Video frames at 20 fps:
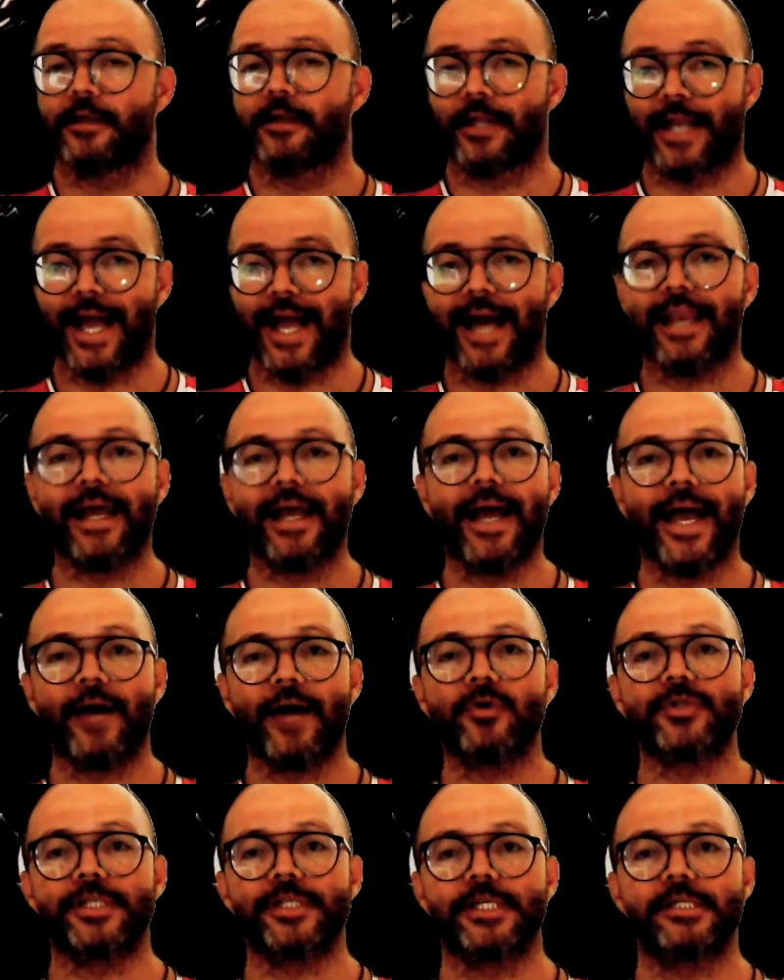The Gala
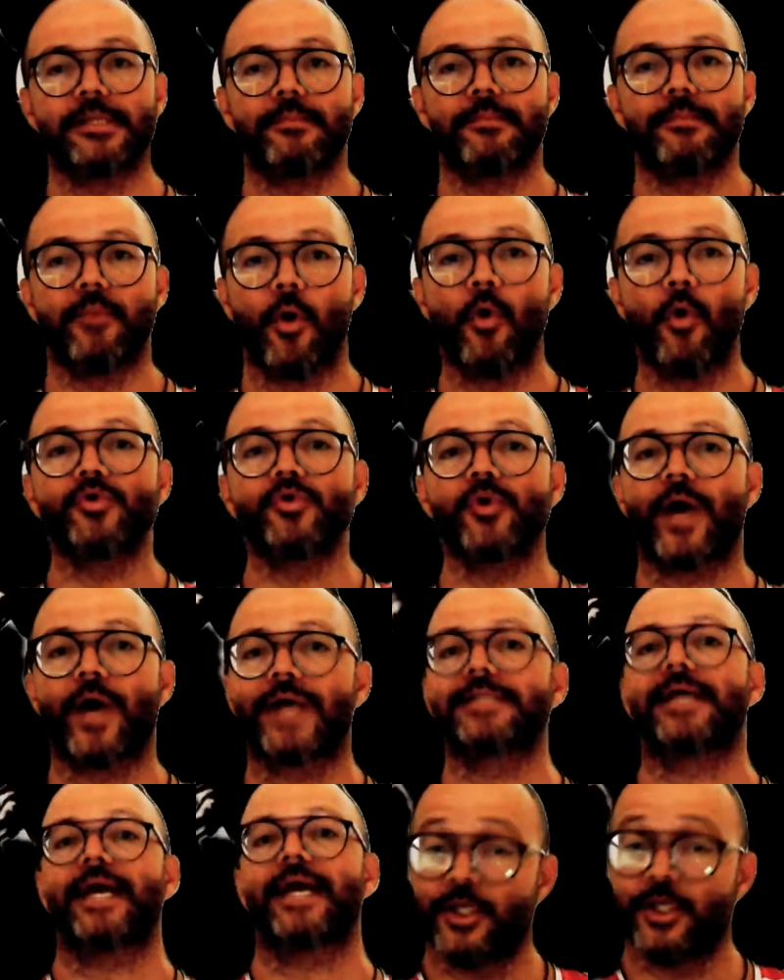ecosystem also
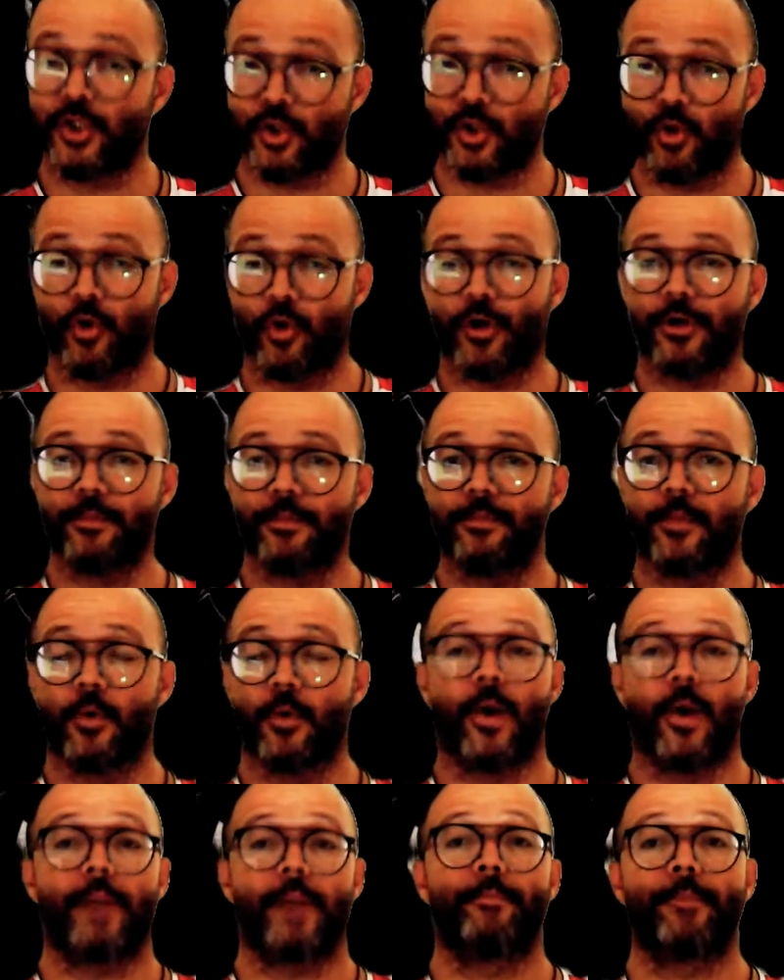has a store
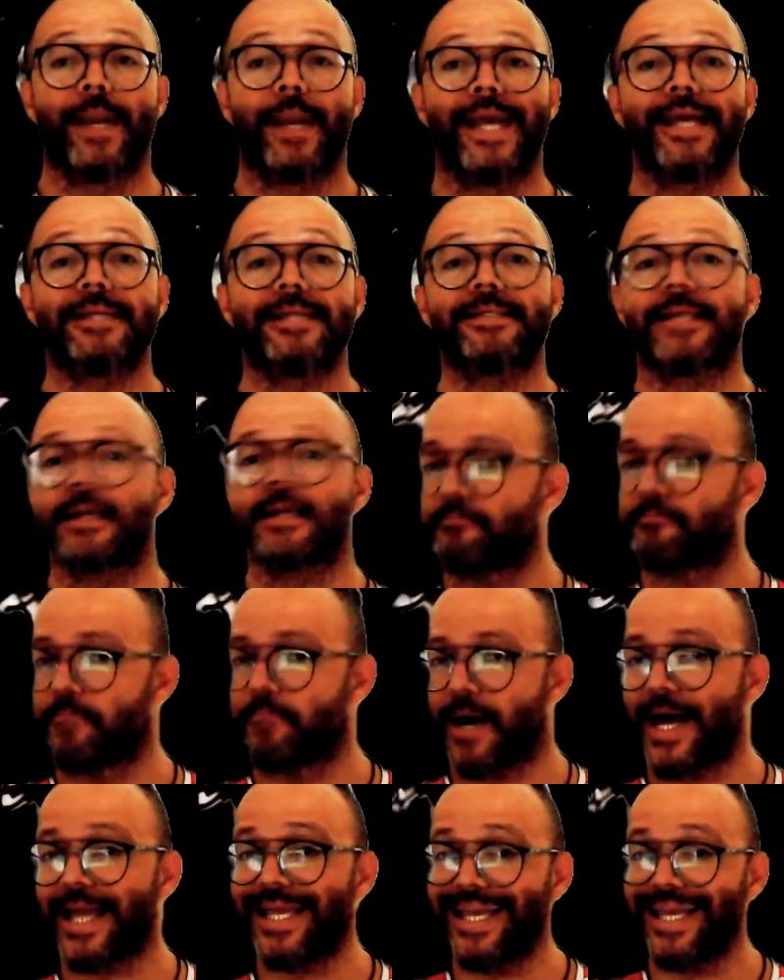where players can
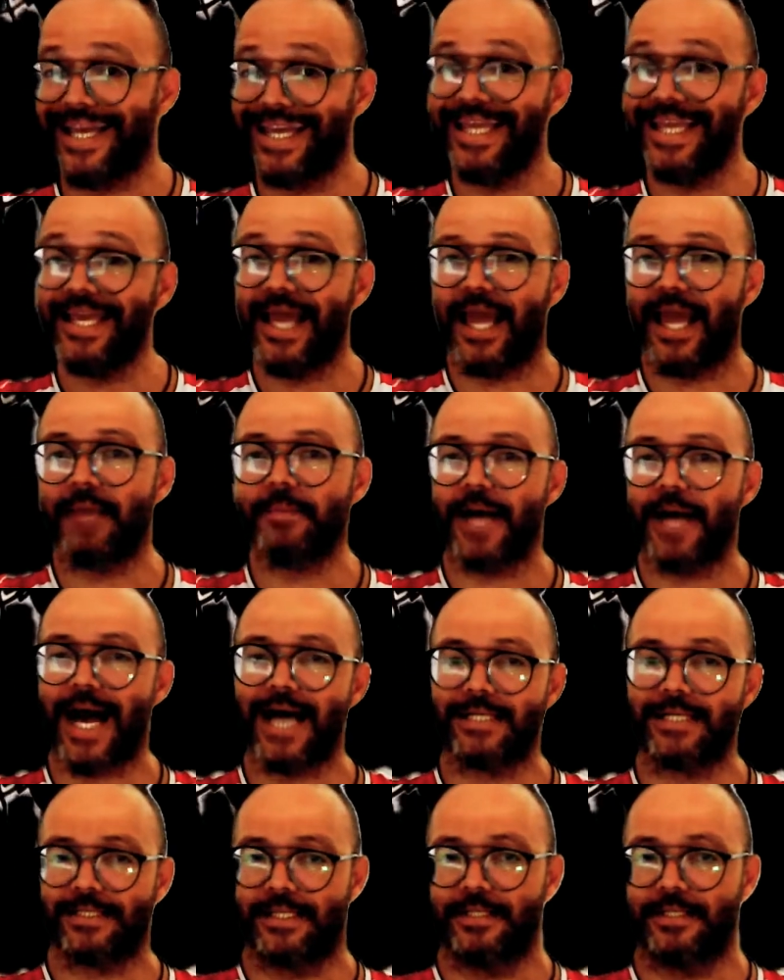buy in-game
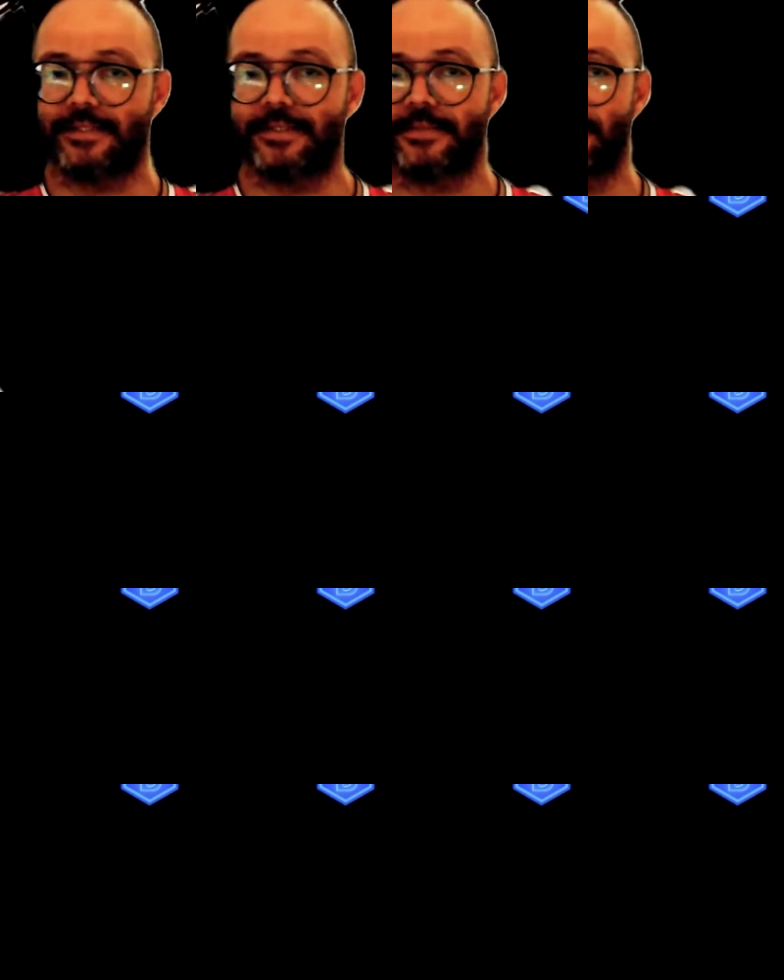assets.